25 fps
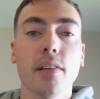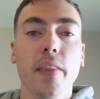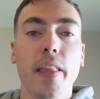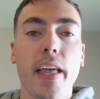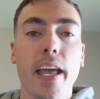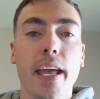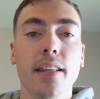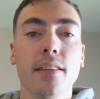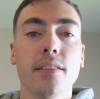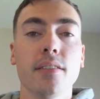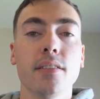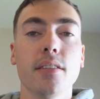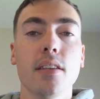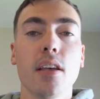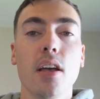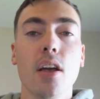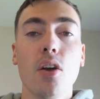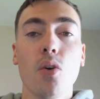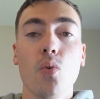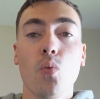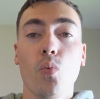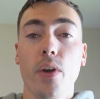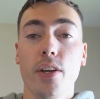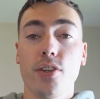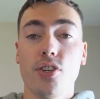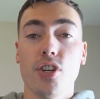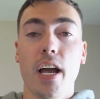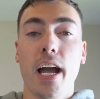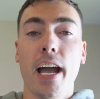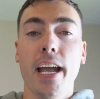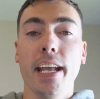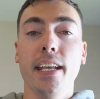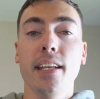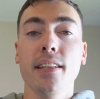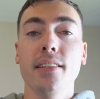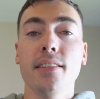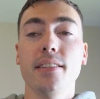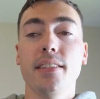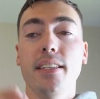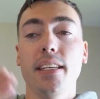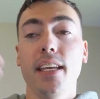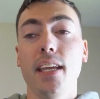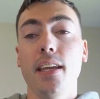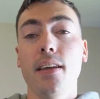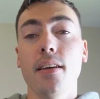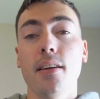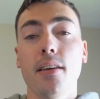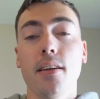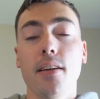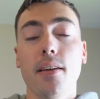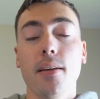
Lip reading: lens, which I can see